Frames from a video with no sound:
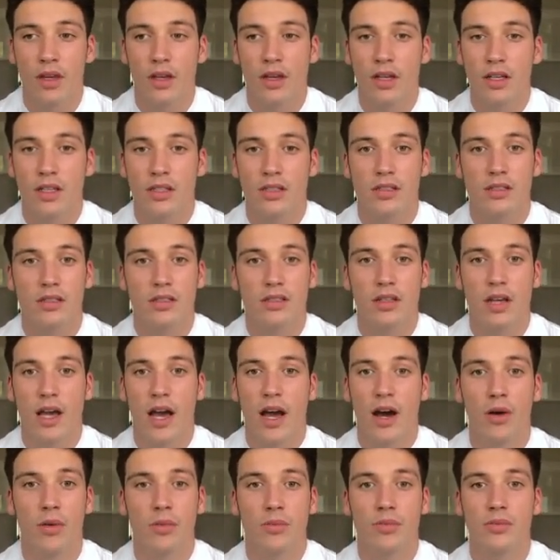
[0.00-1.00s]
it's
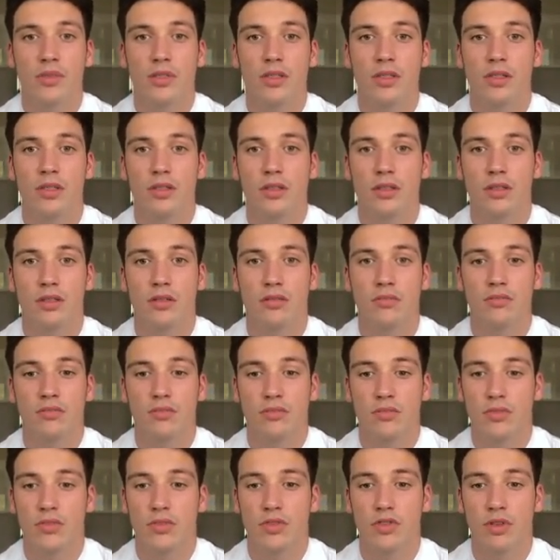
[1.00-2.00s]
helped
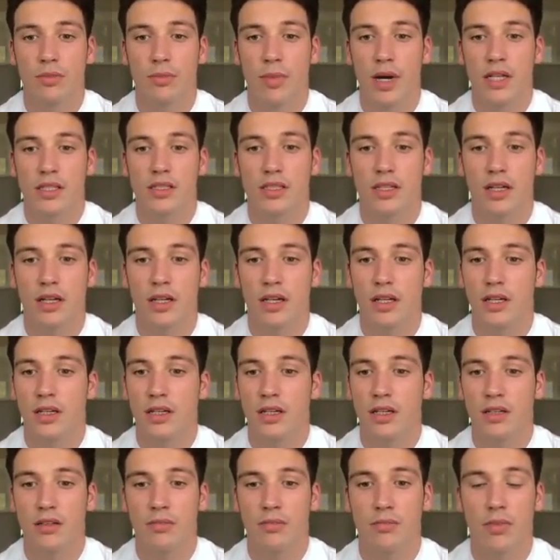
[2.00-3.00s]

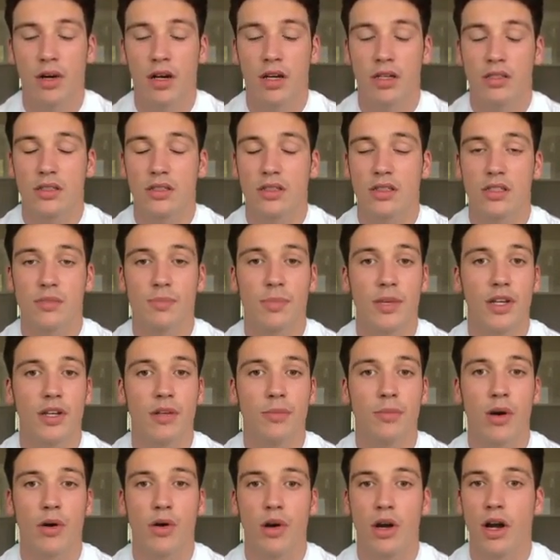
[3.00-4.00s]
dramatically my the speed of
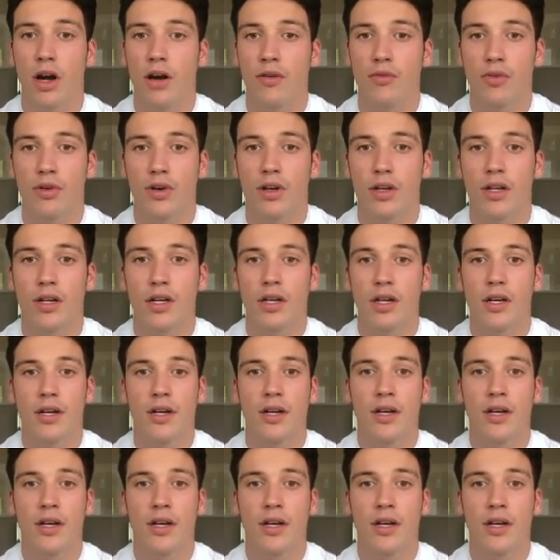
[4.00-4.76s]
my recovery